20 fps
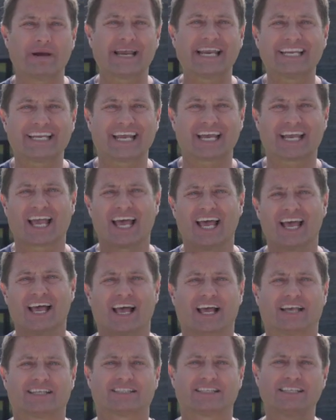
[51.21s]
heating
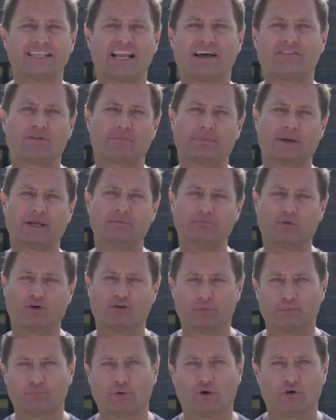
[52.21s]
has never been
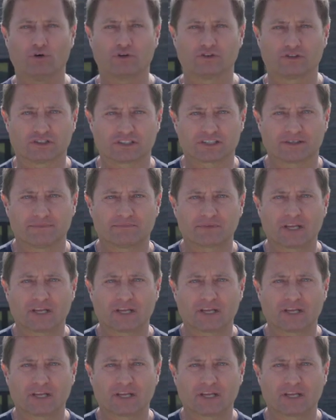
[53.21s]
more important.